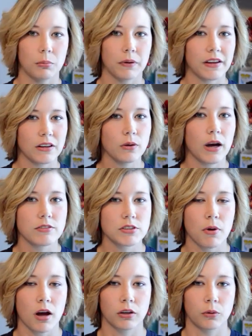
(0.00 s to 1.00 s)
but they do have
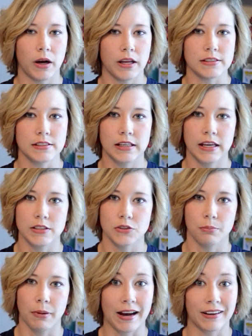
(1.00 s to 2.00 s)
smaller ones in case
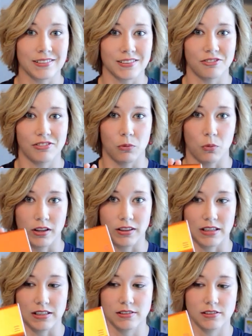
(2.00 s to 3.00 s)
your bag doesn't fit one of
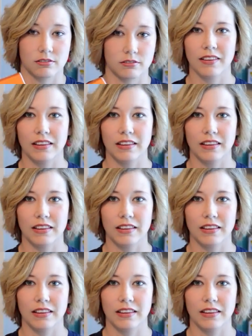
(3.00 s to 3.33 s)
these.